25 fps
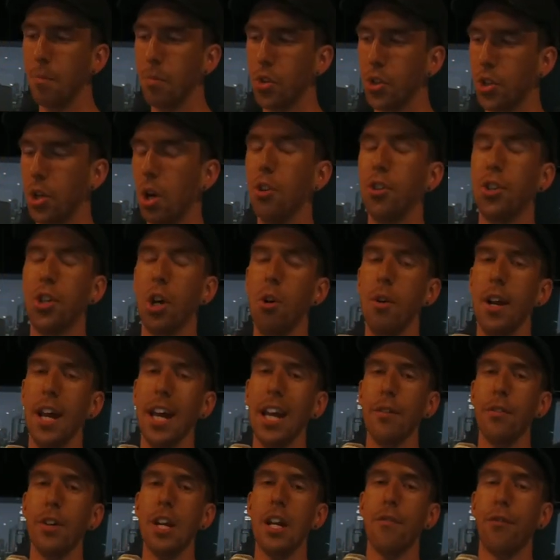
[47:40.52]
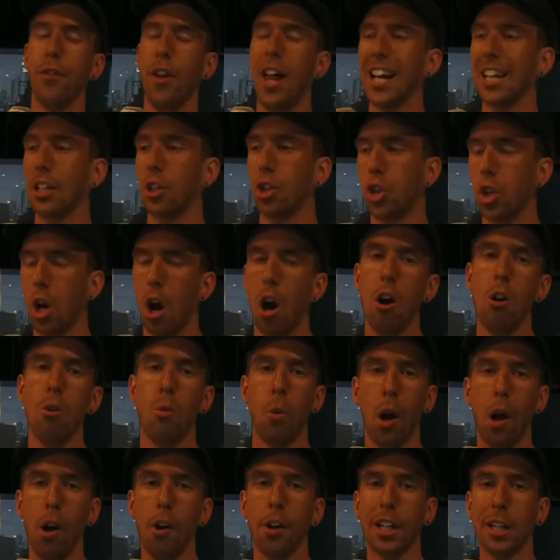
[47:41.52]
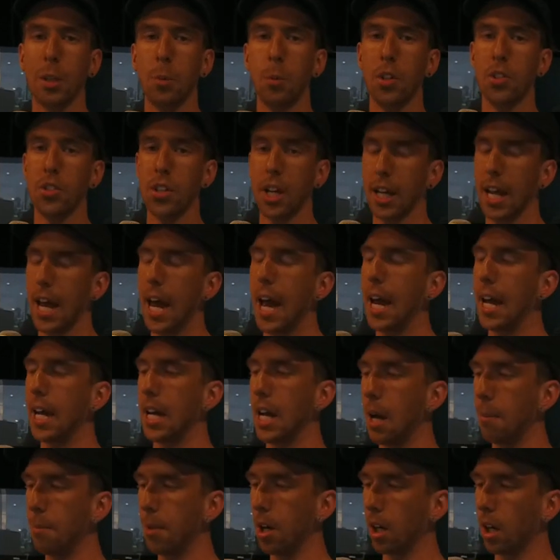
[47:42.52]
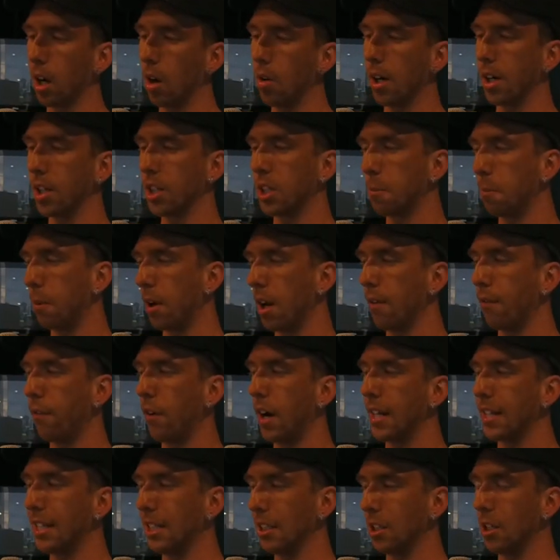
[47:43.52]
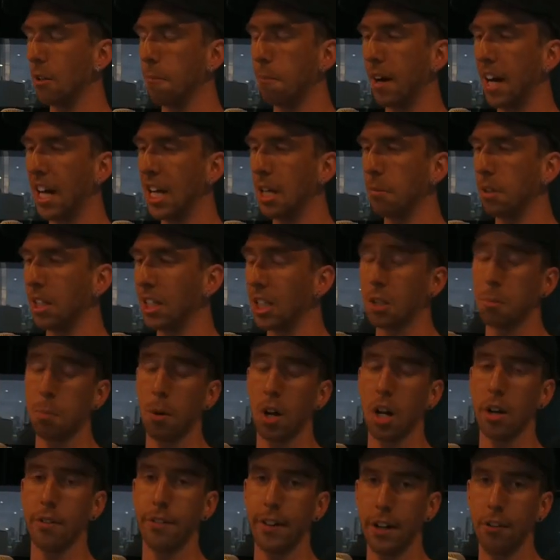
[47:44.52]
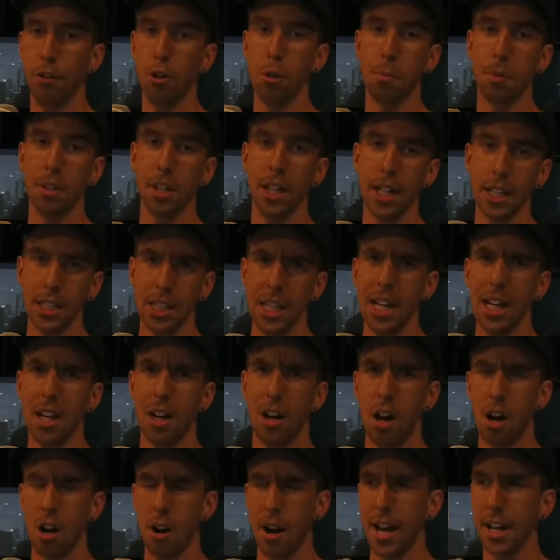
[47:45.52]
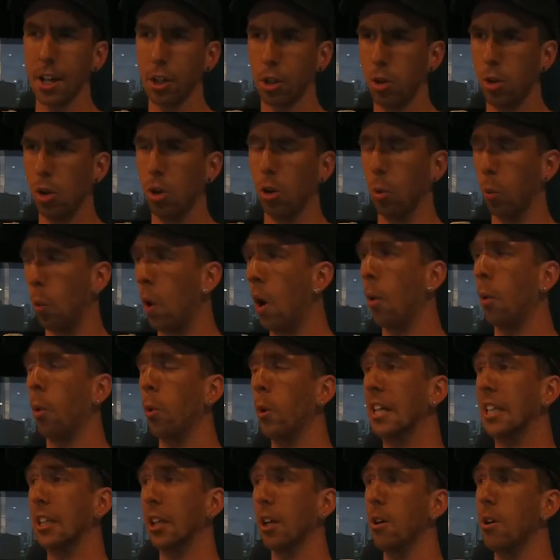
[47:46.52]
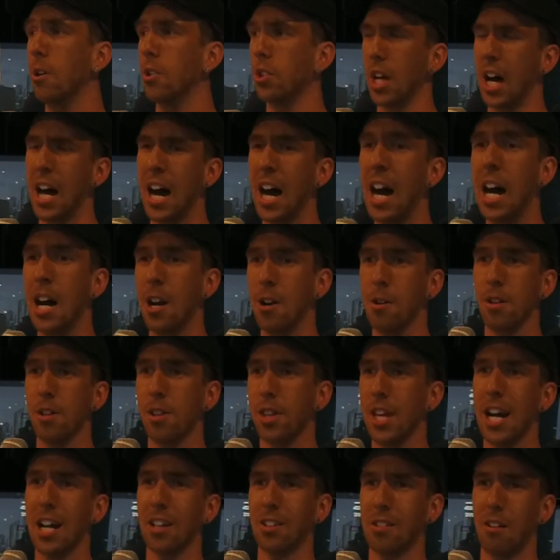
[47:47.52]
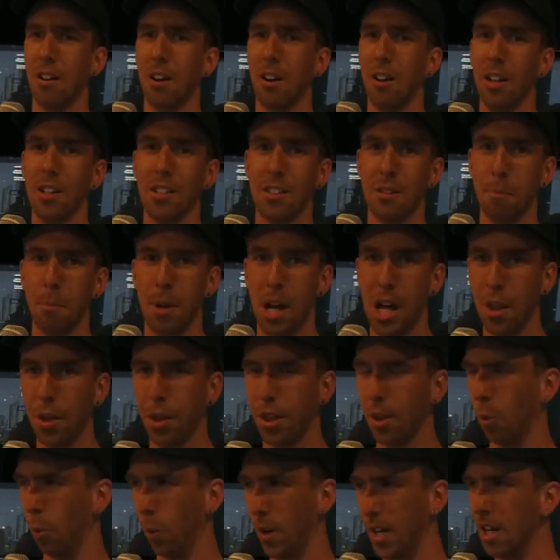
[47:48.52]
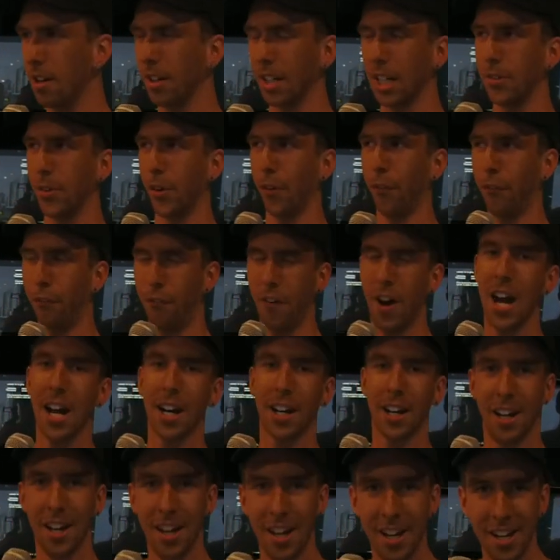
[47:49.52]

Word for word: so, dude, even if like Joe Rogan was like, "Hey, I'm not going on Spotify till you pay me," Spotify would be like, "Yeah, all right, cool. What will we lose? A hundred thousand dollars a month? We don't give a fuck.